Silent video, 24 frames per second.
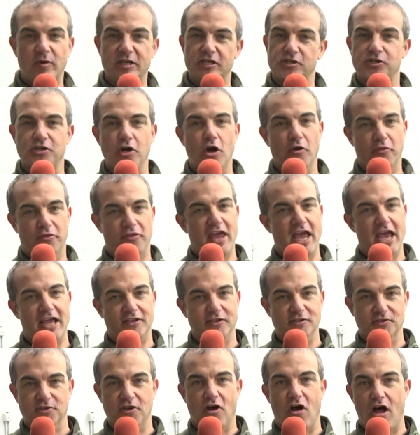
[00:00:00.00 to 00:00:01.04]
We showed that.
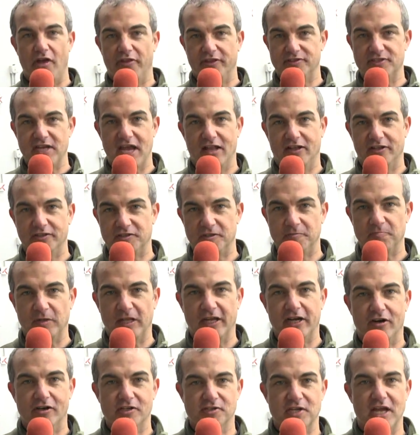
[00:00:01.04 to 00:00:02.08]
You saw all the talented
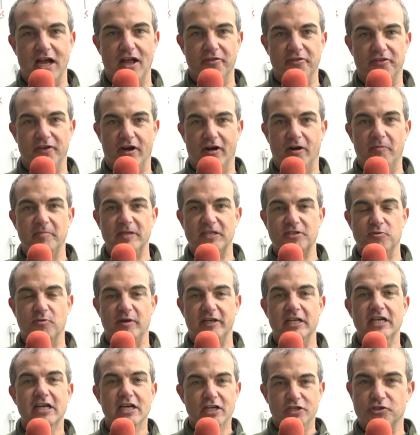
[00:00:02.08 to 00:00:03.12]
players out there
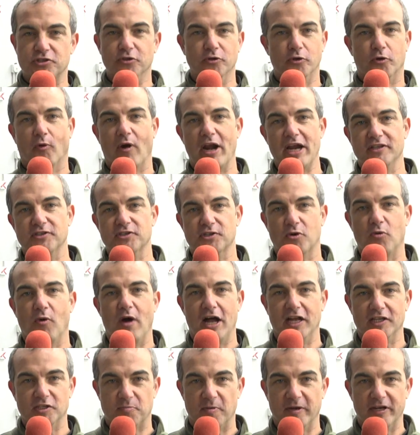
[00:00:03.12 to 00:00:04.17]
between two great
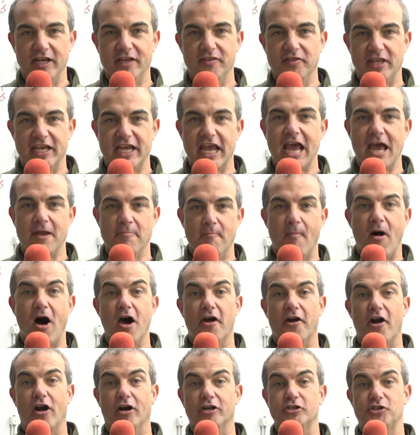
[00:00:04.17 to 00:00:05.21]
squads, but in the end,
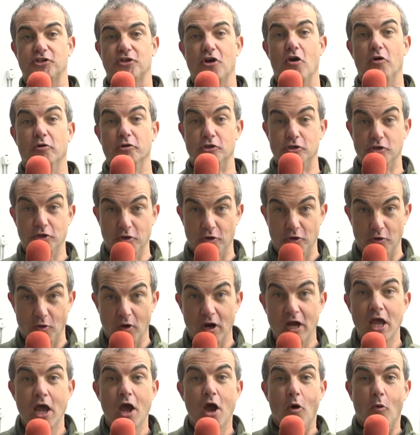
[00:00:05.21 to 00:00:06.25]
Monarch showed you
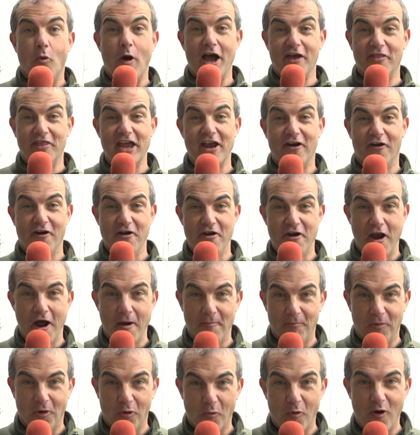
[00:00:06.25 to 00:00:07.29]
why they are
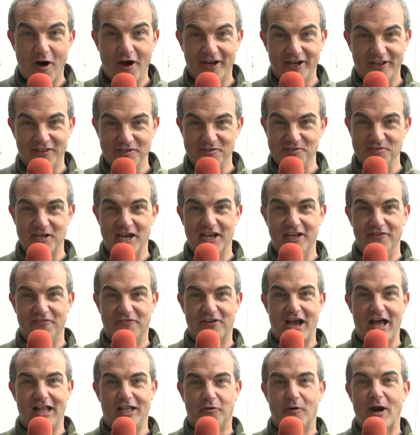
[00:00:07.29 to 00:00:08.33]
number one in the state of
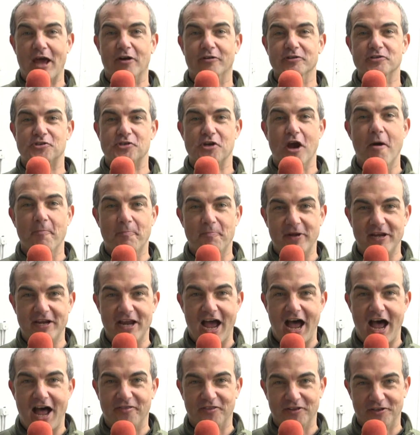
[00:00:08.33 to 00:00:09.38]
Colorado, jumping
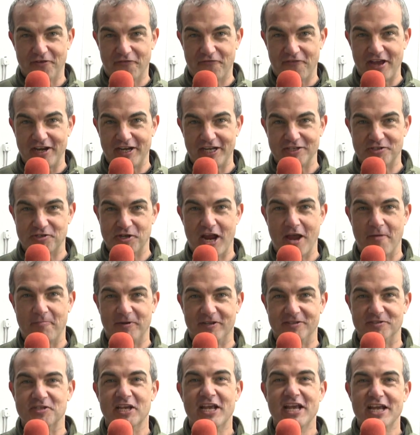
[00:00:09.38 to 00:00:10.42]
on the defending
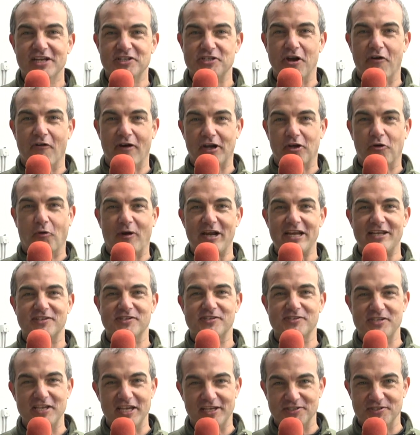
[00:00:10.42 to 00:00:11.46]
champions, Cherry Creek
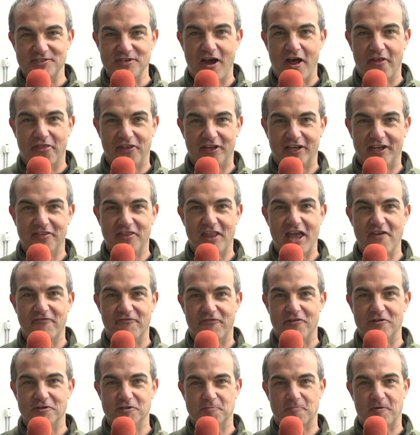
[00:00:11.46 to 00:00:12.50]
6 0 in that
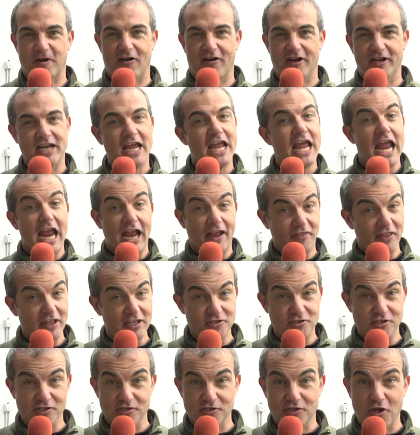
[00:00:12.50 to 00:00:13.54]
first period, and
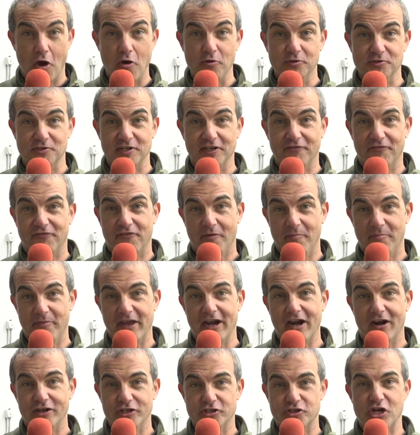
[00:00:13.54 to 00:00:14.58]
then just coasting from
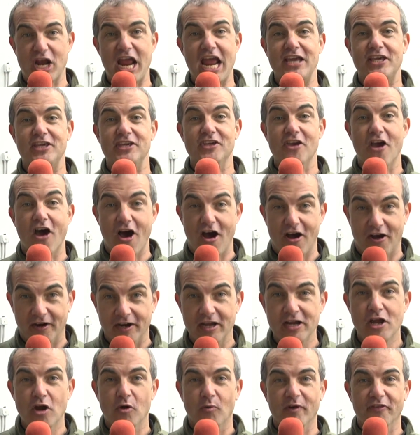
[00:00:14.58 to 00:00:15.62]
there. Jake Young
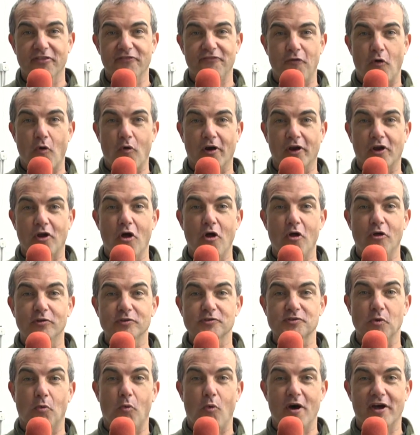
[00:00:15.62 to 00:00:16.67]
with four
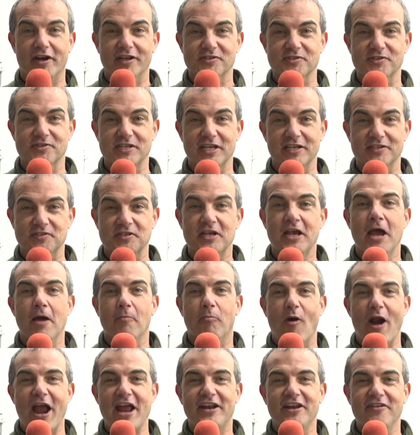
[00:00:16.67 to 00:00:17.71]
goals, one assist.
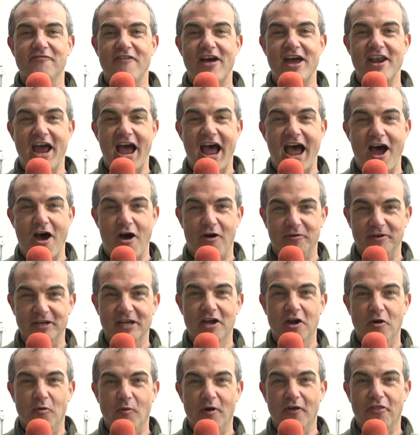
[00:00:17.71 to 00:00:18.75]
Brandon Van Hout
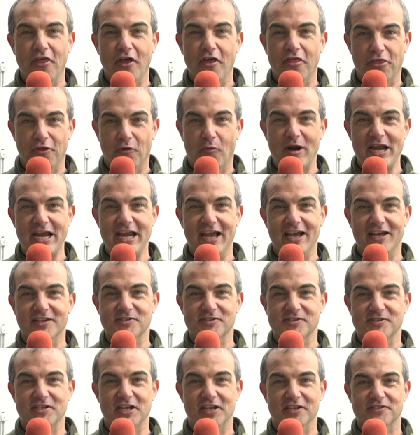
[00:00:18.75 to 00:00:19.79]
with three
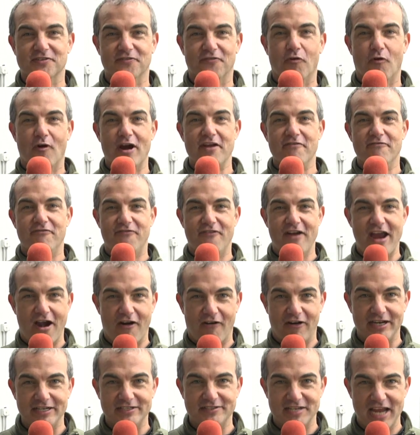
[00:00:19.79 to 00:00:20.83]
assists for a
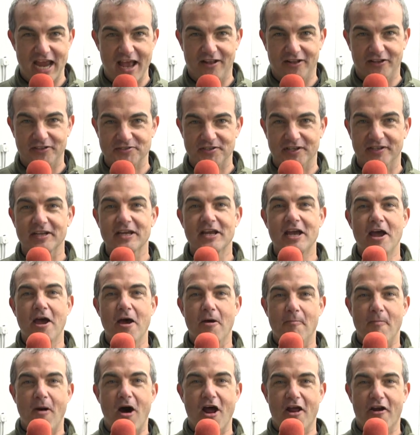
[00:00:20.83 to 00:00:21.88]
very talented
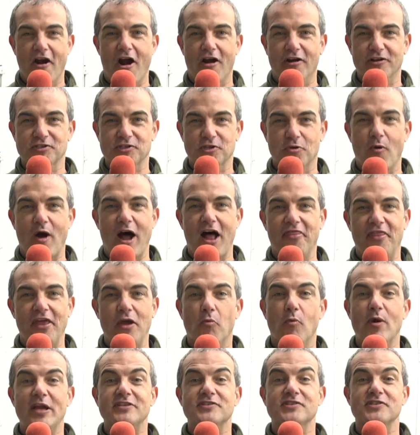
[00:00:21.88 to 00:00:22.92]
Monarch squad
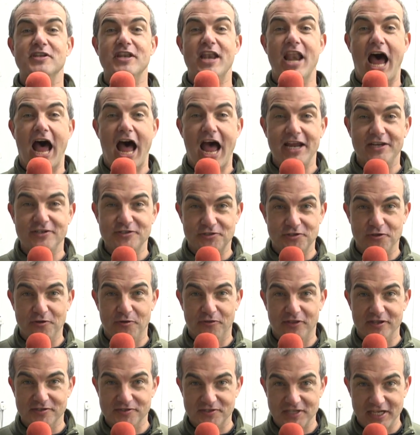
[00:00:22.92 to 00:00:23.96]
that wins
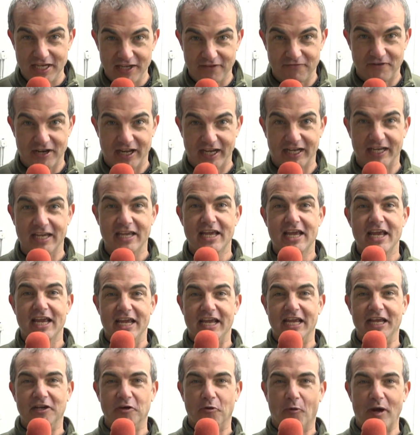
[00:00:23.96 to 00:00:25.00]
9-2 this evening
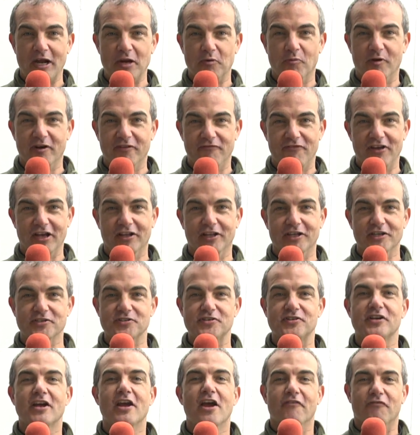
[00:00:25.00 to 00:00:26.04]
in Greenwood Village.
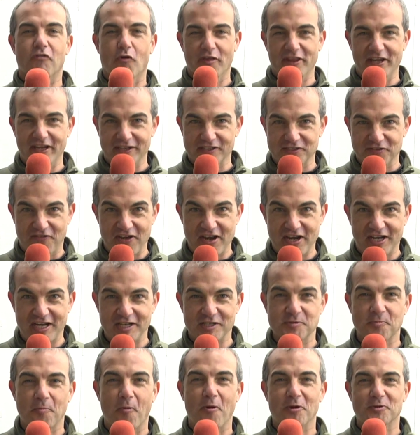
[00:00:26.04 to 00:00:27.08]
For the
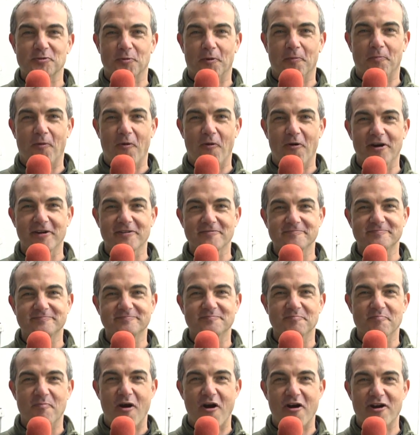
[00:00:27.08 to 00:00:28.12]
Xfinity Sports Report,
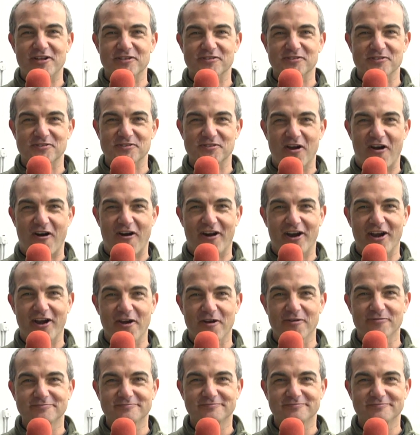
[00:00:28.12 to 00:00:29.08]
Marty Cesario.